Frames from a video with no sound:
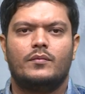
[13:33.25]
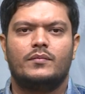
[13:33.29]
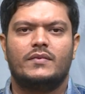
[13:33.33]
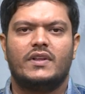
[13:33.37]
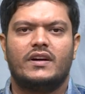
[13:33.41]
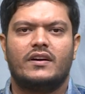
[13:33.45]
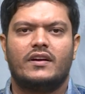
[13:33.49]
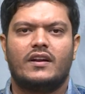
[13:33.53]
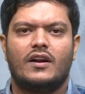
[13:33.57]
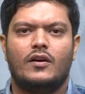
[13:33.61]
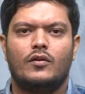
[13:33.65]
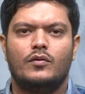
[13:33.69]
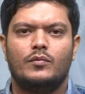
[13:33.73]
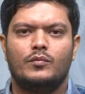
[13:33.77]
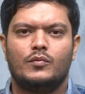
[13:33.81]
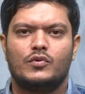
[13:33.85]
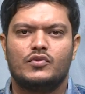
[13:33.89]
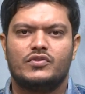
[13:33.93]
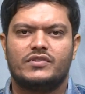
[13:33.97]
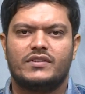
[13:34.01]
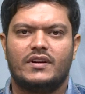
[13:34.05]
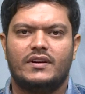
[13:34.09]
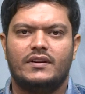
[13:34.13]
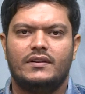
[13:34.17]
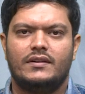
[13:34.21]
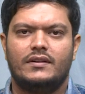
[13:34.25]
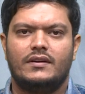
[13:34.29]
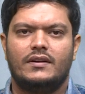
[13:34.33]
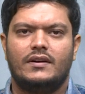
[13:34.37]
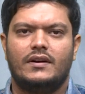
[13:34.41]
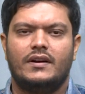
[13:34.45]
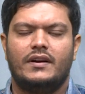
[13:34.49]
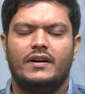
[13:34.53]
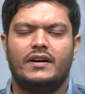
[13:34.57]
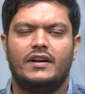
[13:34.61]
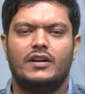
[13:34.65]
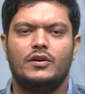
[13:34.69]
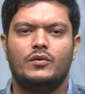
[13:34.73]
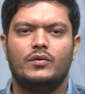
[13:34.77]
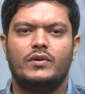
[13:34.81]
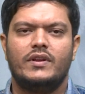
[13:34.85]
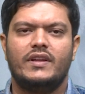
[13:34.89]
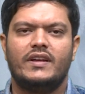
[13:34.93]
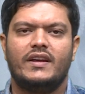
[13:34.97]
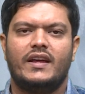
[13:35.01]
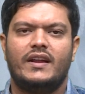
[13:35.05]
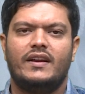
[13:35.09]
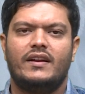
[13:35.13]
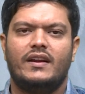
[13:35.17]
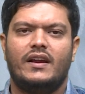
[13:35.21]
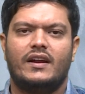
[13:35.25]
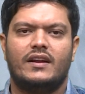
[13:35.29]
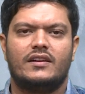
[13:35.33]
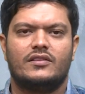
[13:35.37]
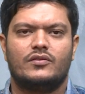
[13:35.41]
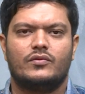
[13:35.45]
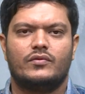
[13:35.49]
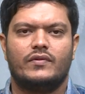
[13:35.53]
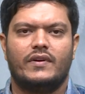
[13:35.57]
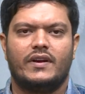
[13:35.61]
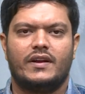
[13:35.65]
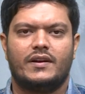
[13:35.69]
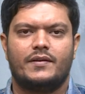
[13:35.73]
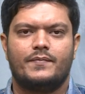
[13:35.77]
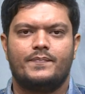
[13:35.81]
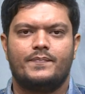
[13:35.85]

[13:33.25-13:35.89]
the ground motion during an earthquake.